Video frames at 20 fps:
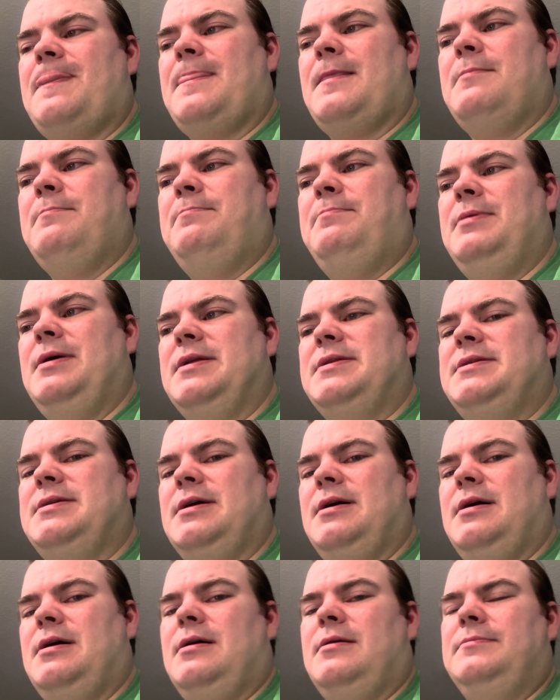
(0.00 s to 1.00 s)
but
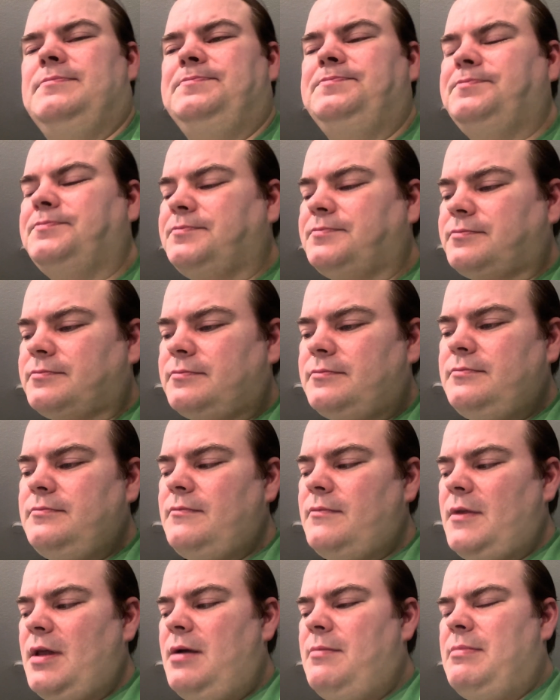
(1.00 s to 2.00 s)

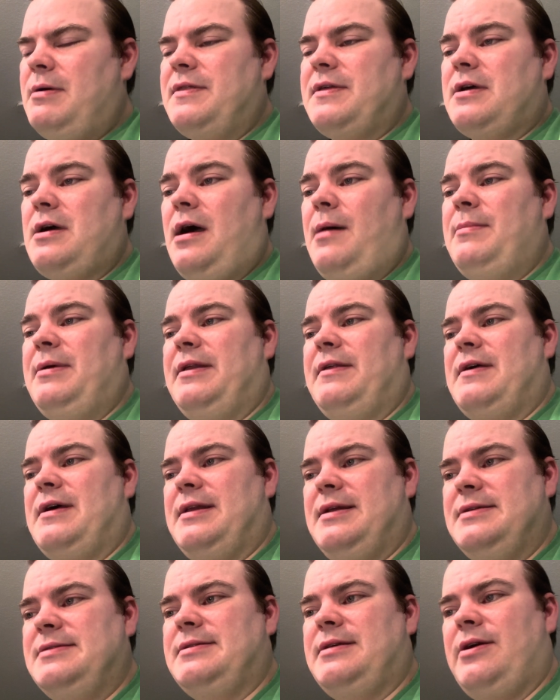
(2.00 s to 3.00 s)
the comedy
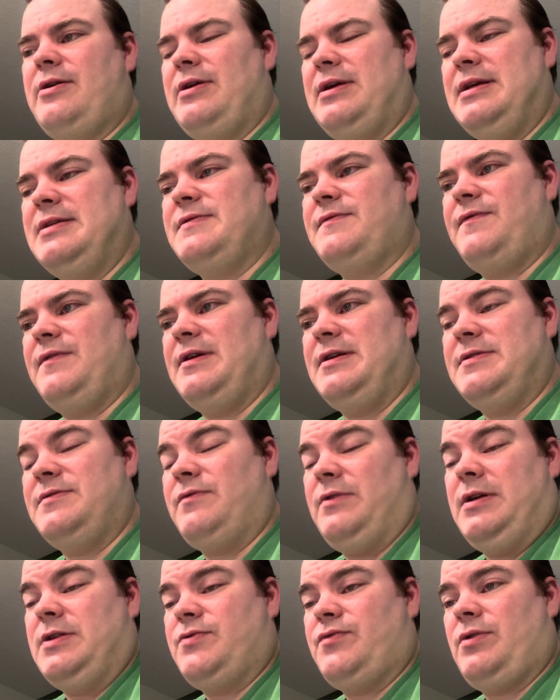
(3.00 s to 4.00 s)
that is there is
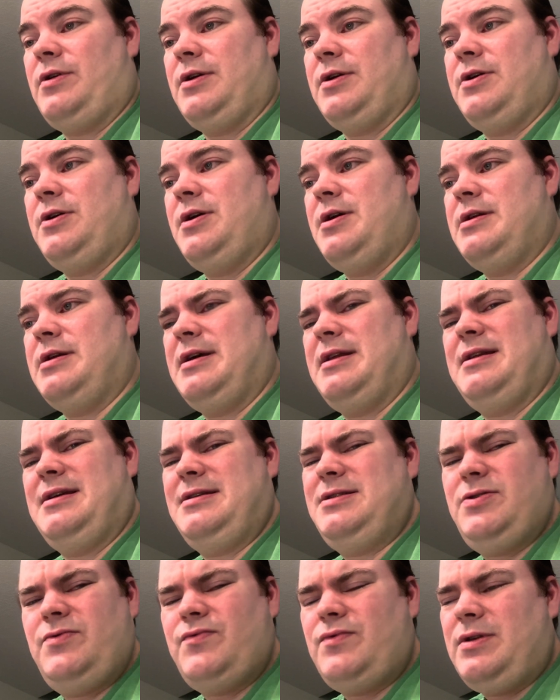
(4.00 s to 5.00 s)
really good, and
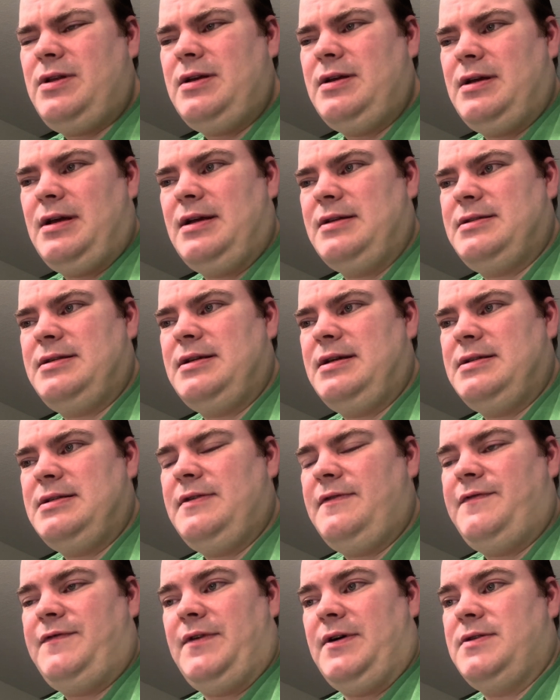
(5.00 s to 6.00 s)
it's
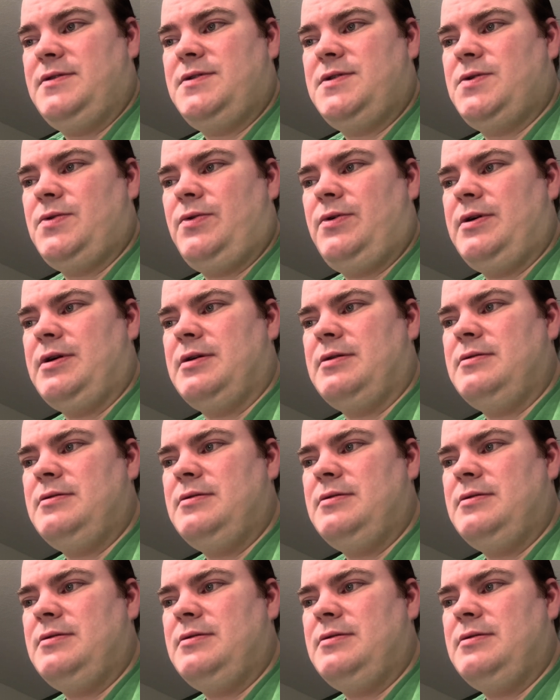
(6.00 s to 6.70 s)
a fun story.